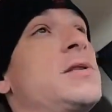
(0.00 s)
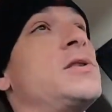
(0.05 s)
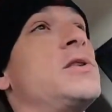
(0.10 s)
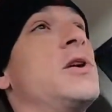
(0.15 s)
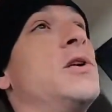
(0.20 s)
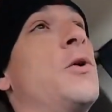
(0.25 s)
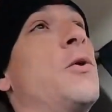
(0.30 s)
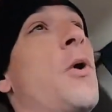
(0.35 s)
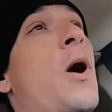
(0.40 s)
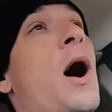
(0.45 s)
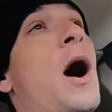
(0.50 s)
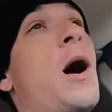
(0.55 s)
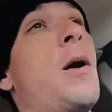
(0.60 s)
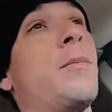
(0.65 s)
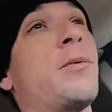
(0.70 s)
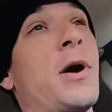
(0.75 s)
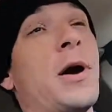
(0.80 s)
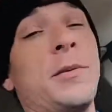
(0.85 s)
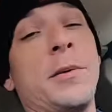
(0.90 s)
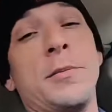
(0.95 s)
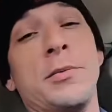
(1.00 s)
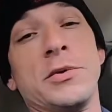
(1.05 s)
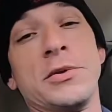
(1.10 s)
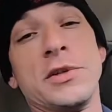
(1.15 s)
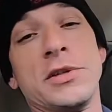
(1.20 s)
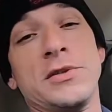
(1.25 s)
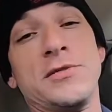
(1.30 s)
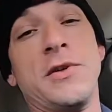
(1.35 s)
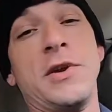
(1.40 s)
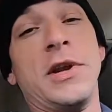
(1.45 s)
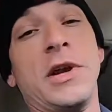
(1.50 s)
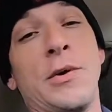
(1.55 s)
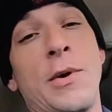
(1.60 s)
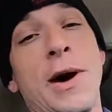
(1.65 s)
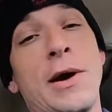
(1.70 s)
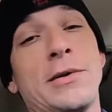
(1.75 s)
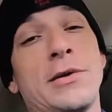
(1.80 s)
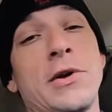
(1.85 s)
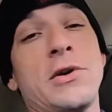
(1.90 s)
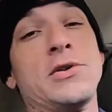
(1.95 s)
So I'll probably put this video
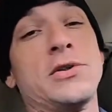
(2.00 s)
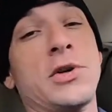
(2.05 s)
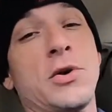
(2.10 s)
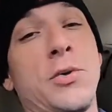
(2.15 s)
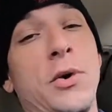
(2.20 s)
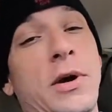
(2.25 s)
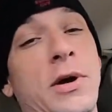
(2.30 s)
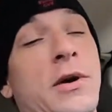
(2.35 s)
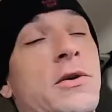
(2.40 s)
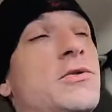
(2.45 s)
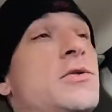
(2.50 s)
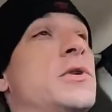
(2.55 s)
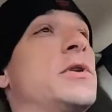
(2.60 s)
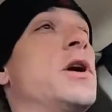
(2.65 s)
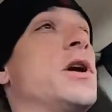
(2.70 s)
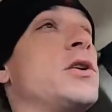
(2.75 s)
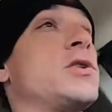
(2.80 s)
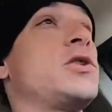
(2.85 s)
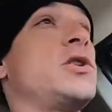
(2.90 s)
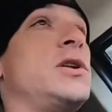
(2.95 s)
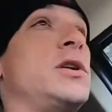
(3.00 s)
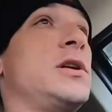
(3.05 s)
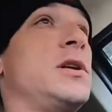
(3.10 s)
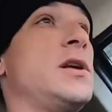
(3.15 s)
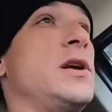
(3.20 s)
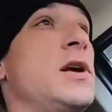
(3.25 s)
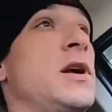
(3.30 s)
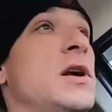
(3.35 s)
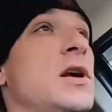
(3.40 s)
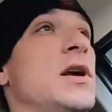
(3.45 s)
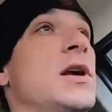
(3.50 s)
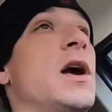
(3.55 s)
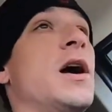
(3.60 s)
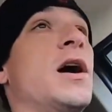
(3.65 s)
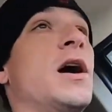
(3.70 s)
out there as a quick introduction.